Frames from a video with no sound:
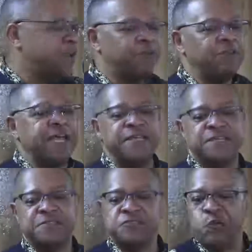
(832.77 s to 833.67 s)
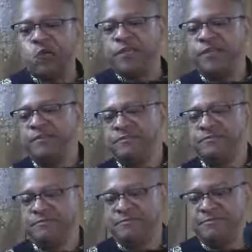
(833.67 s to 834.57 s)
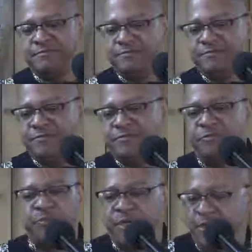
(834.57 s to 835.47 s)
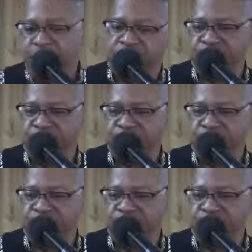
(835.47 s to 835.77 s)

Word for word: I don't like talking to money.